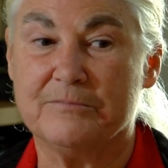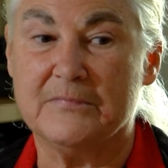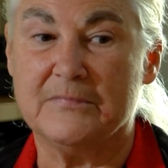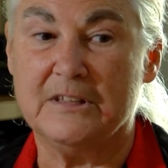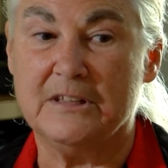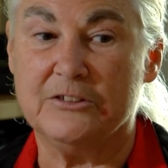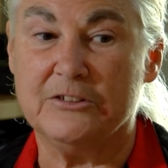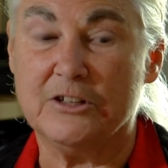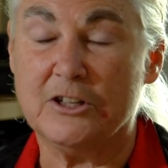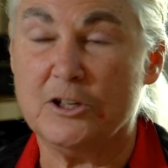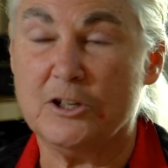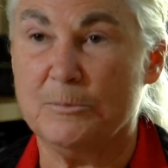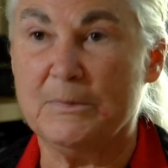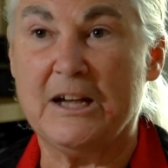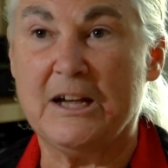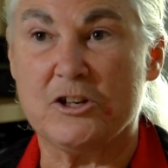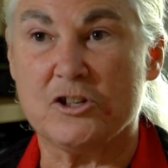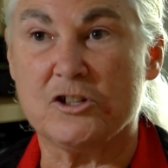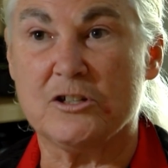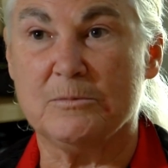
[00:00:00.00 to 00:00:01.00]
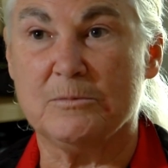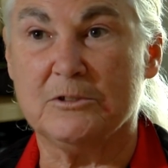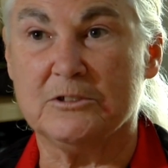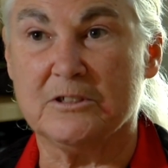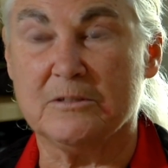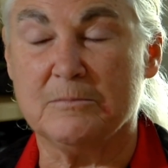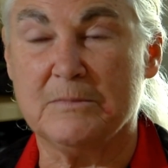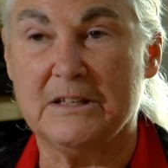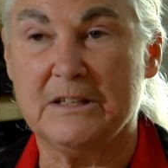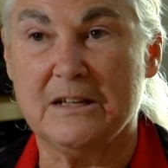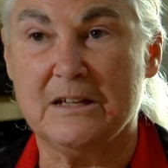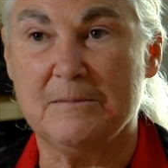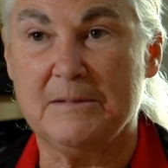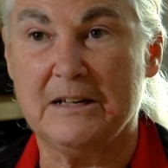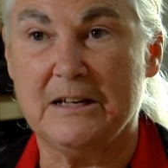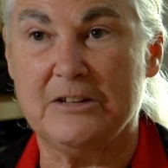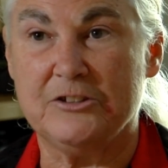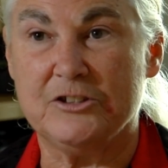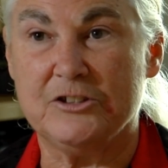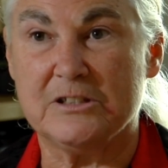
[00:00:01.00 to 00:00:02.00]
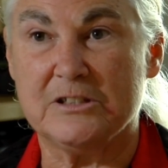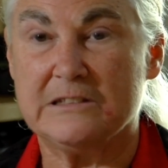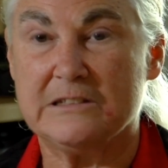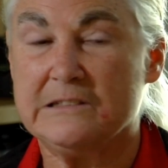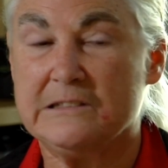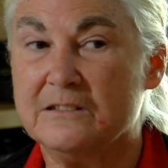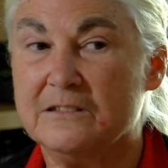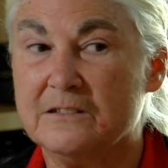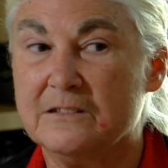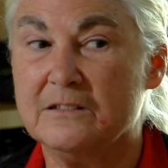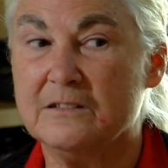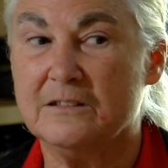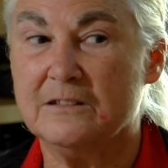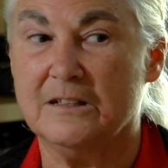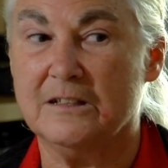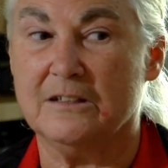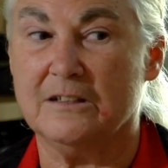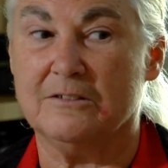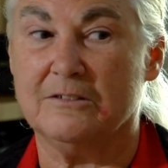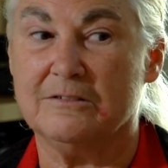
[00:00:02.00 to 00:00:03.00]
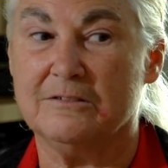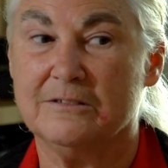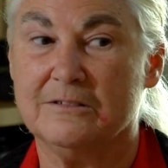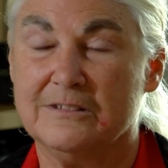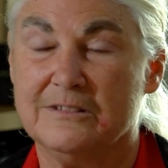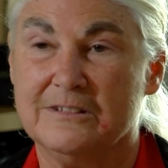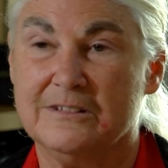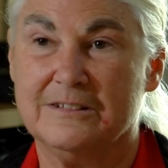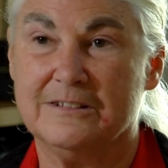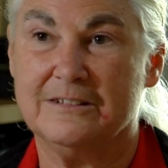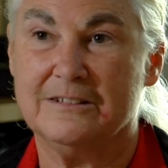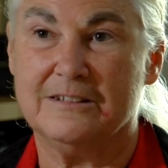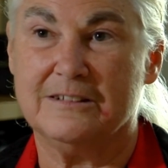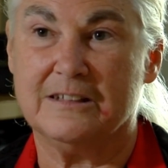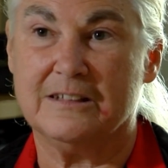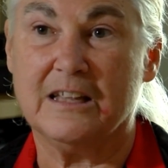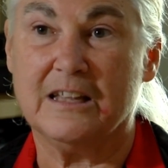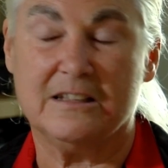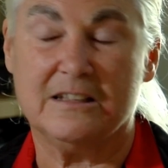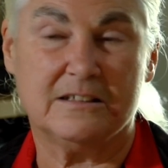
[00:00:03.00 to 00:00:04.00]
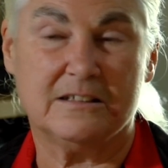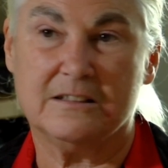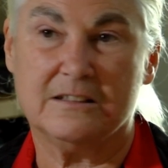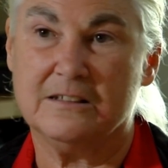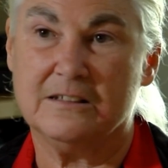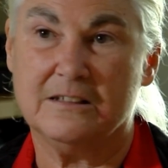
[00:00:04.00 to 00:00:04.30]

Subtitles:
is unimaginable to me. I mean, I just, you know, can't,